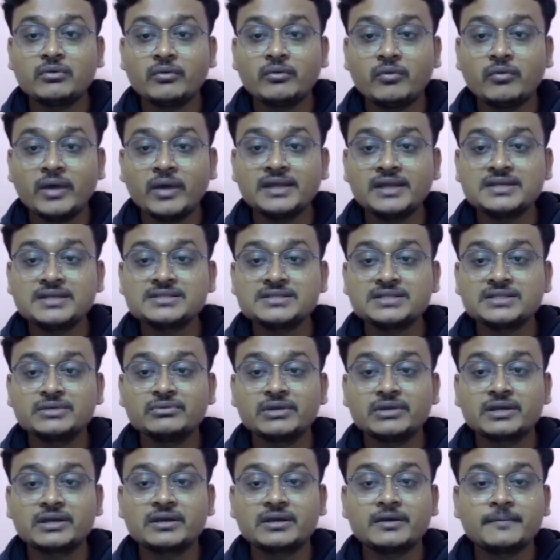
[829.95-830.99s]
Why it is
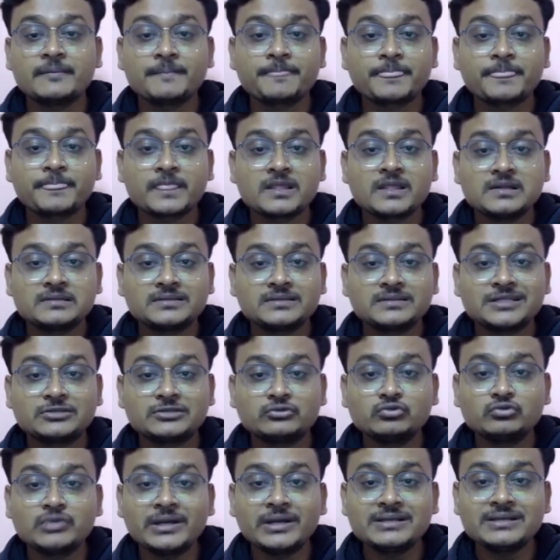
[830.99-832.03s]
unique? The
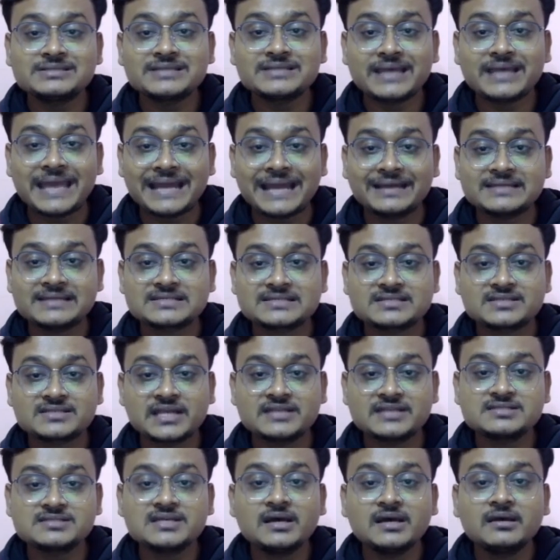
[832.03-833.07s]
two lines act as a
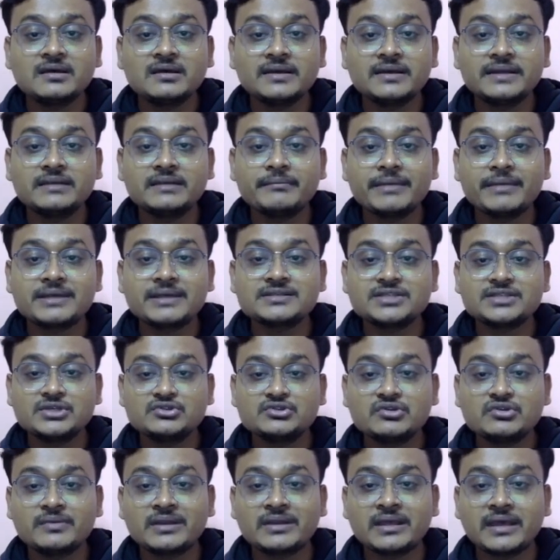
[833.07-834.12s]
stanza. It makes use
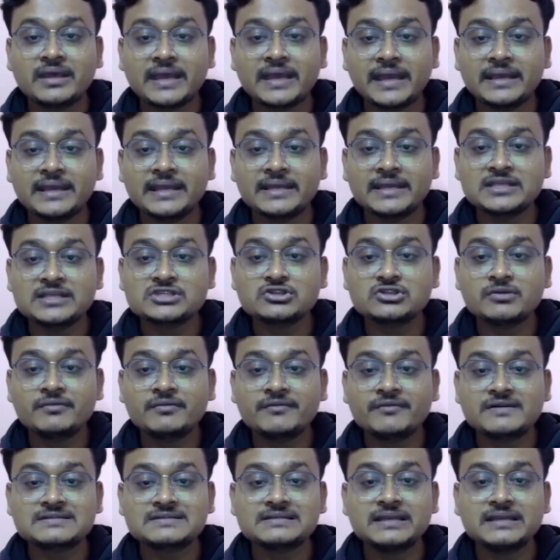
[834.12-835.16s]
of an end-stopped
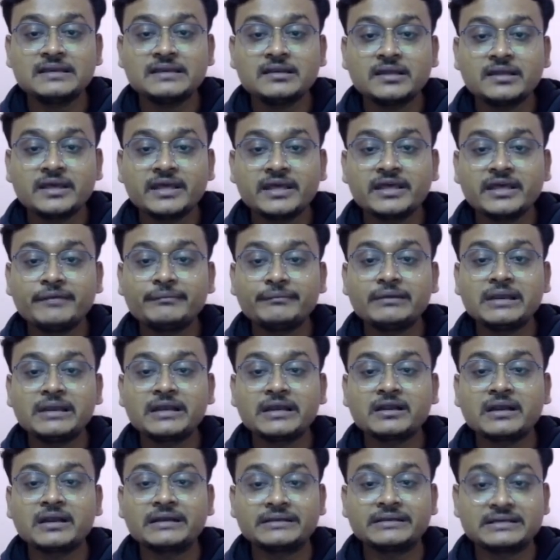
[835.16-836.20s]
first line. Every line
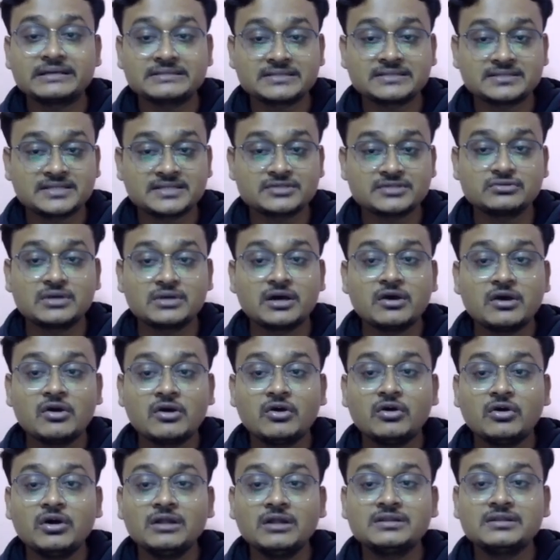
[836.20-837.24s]
contains a caesura.
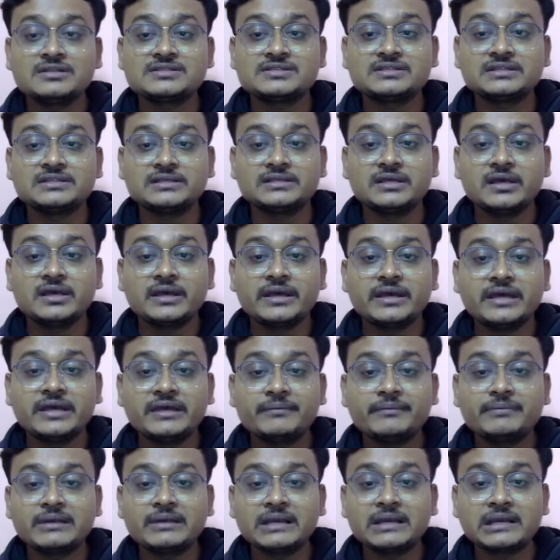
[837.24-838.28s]
All these three.
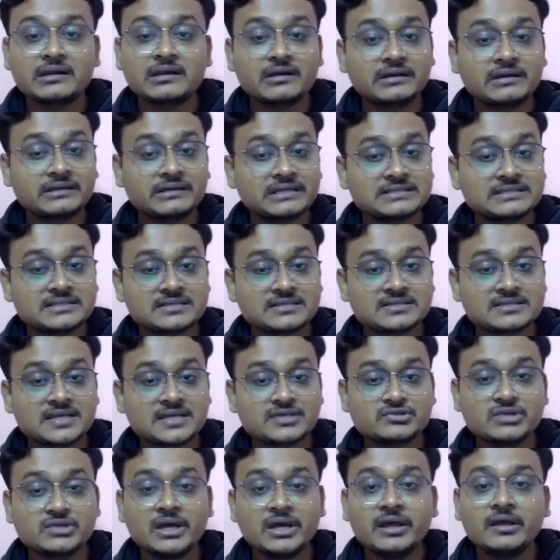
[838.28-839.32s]
Every line contains a
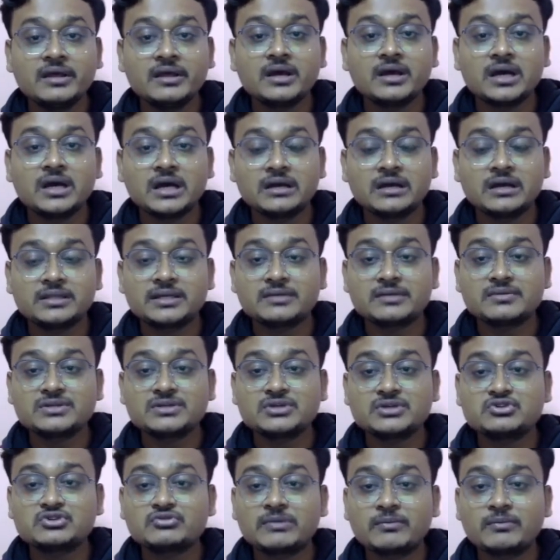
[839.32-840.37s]
caesura that was
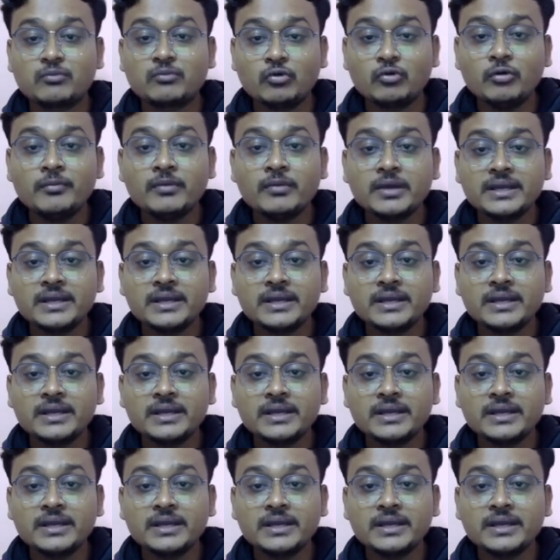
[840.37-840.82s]
used by Pope.